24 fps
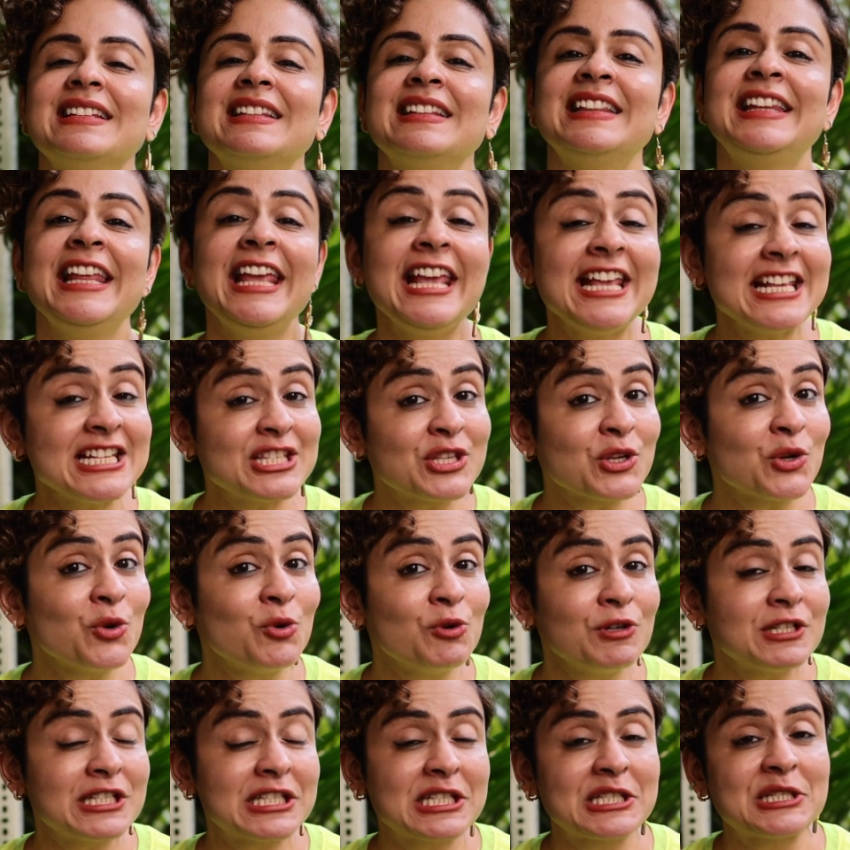These
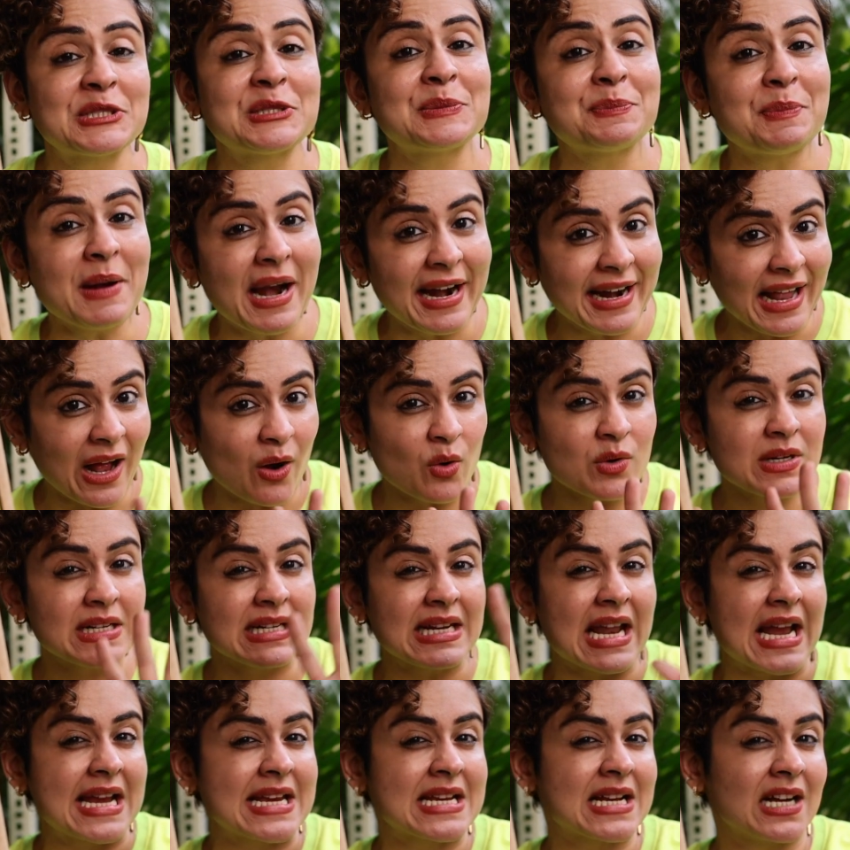roots spread out
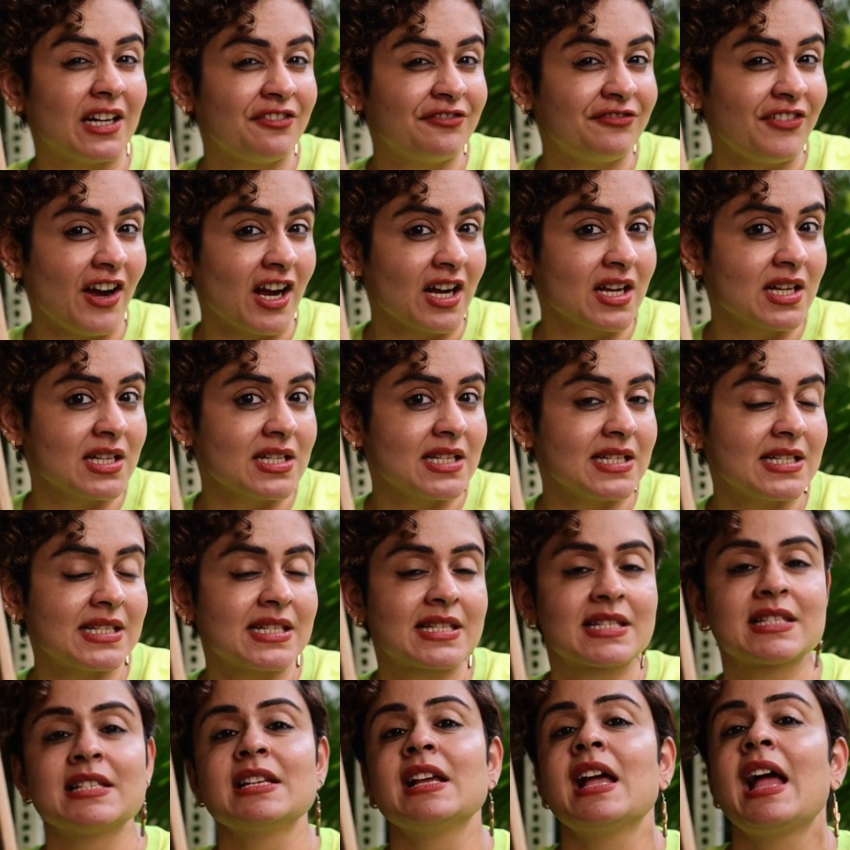like a
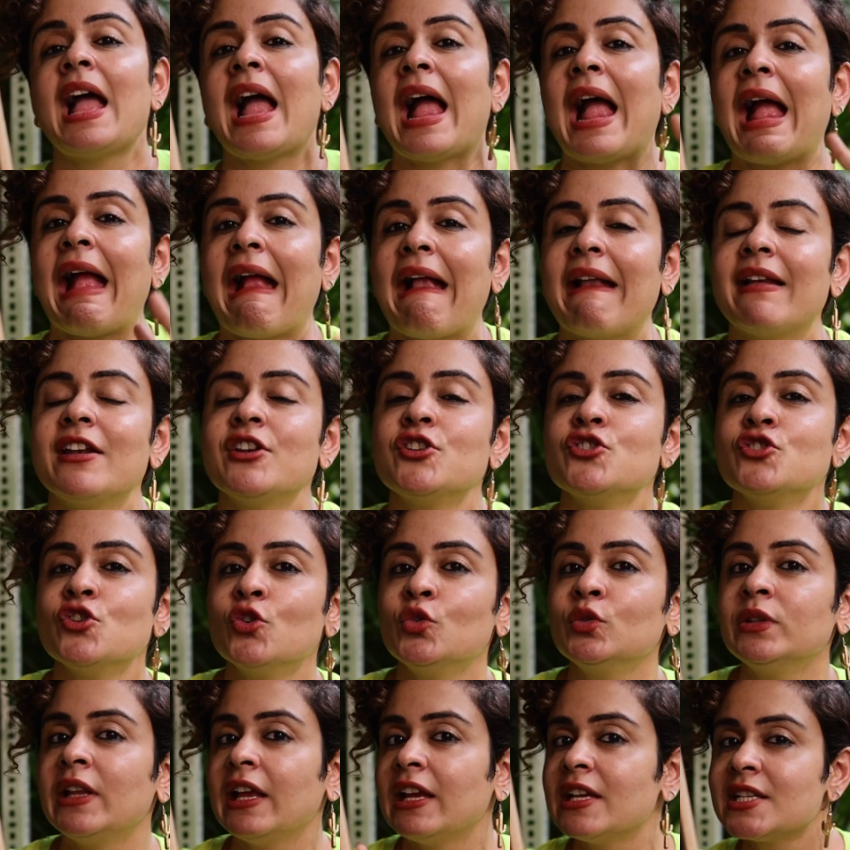fungus and
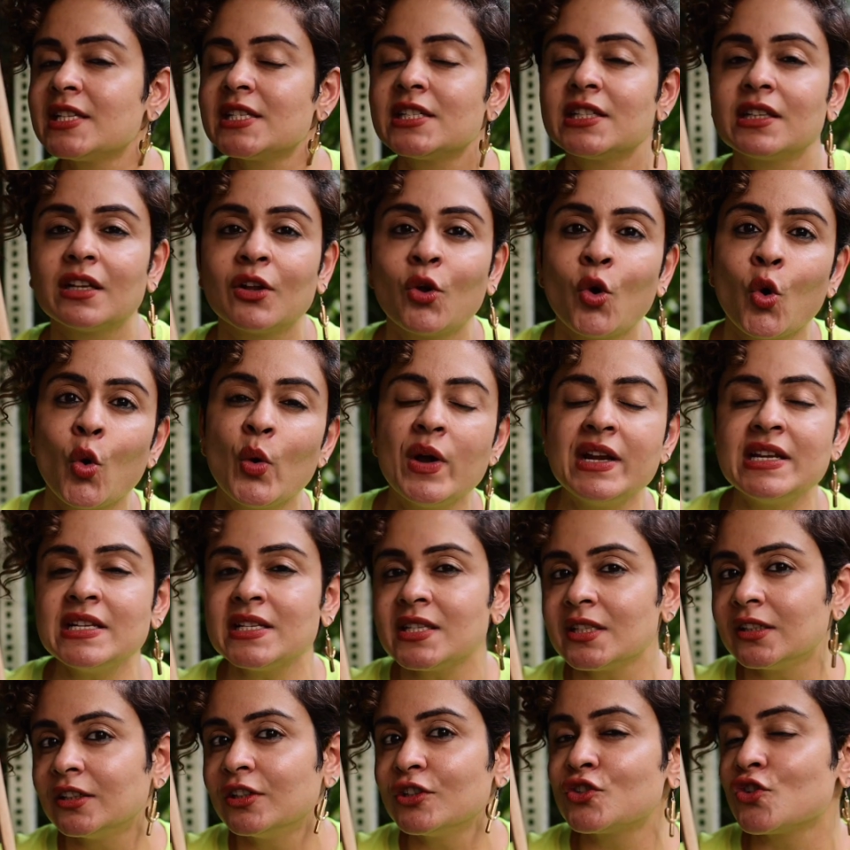they go in
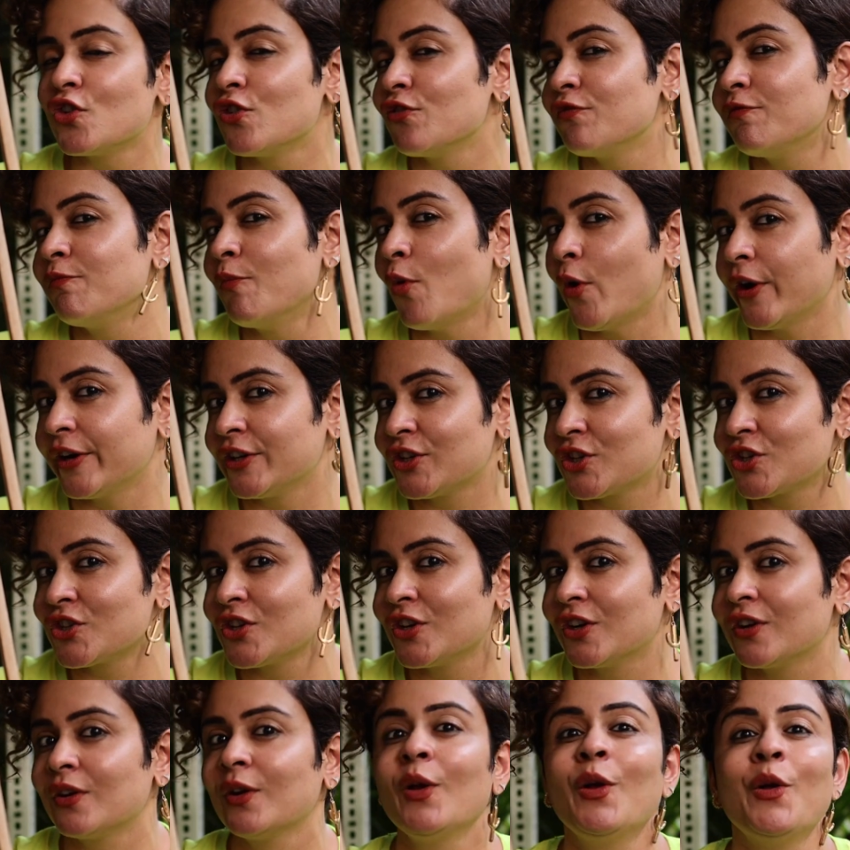search of
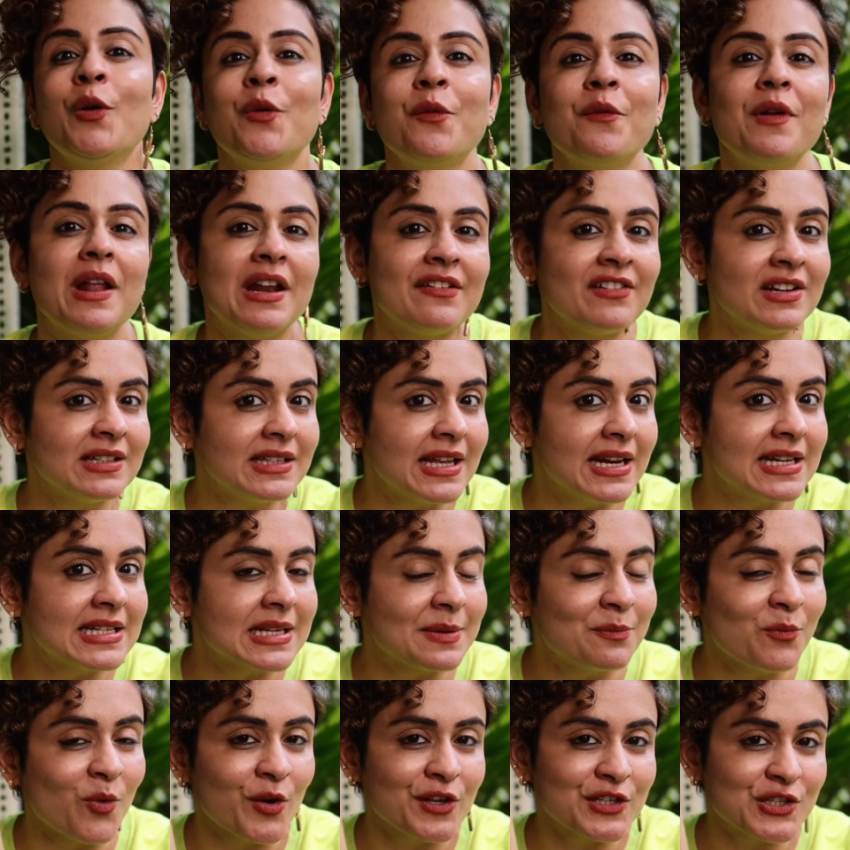moisture. Wherever there is a
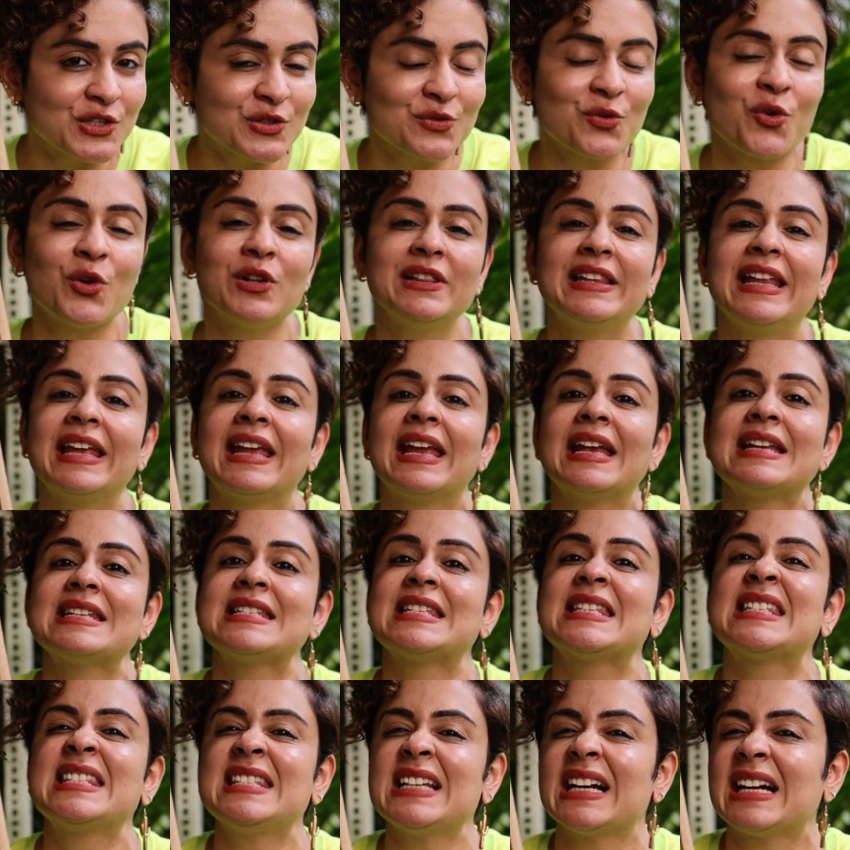moist wall, they get
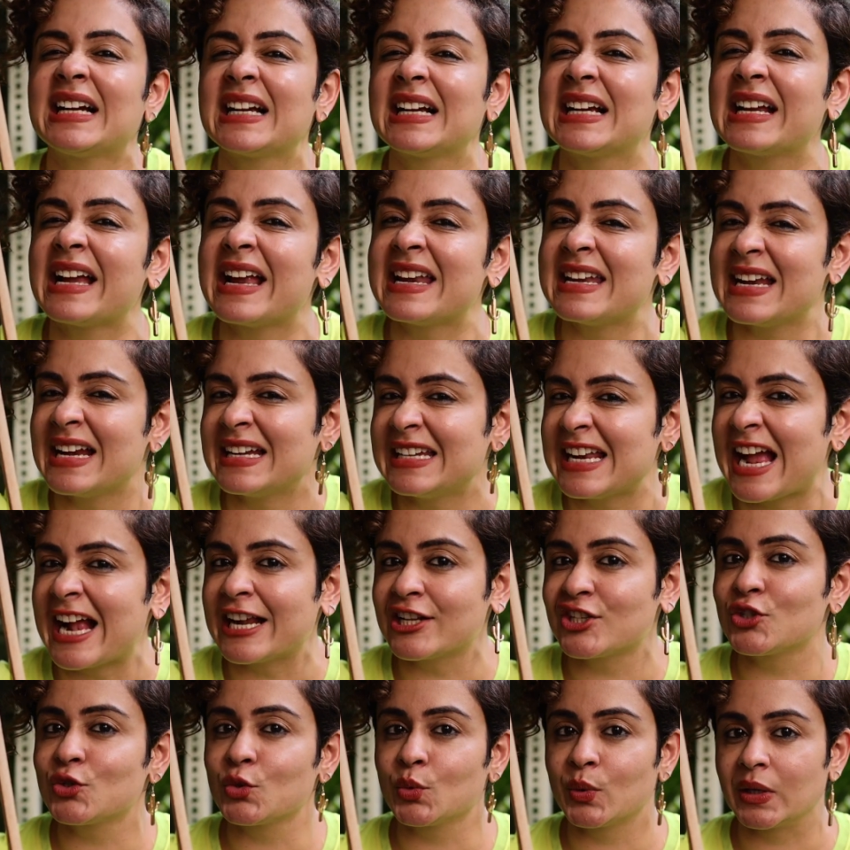stuck and
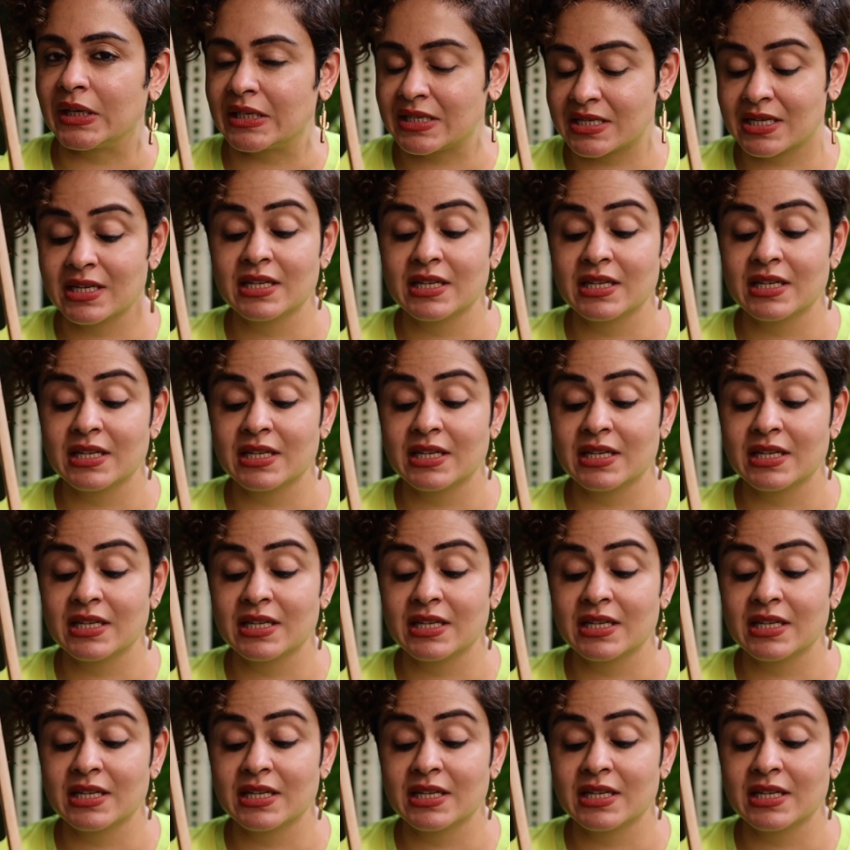attached to it.